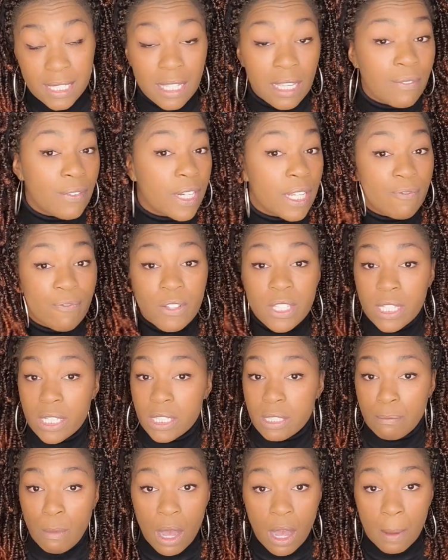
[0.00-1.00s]
Even if it's a
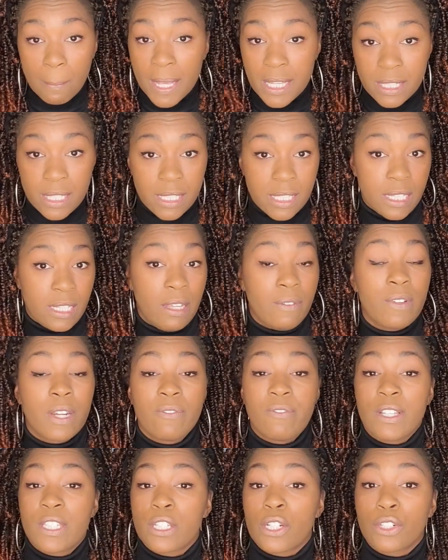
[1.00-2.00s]
small business, and even
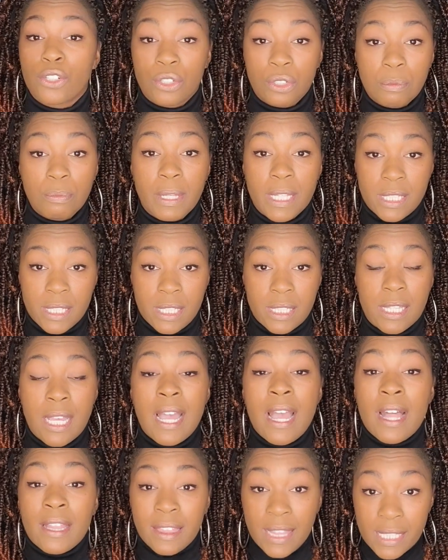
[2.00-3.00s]
if it's a new business,
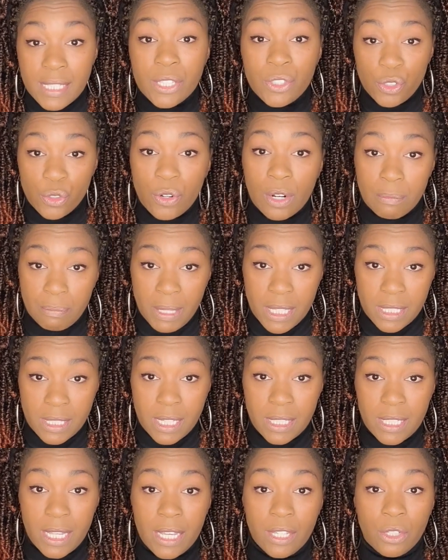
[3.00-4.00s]
this is your
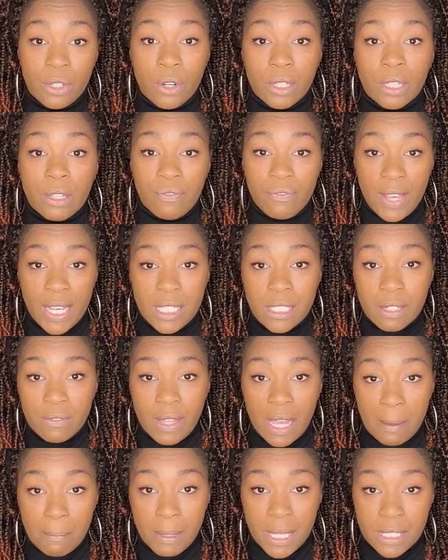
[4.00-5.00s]
business, and you're the face of
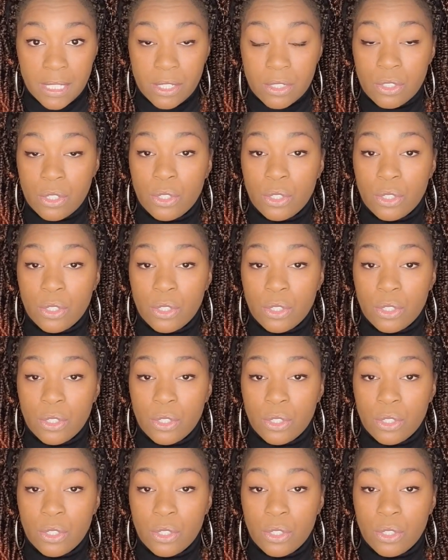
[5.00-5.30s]
that business.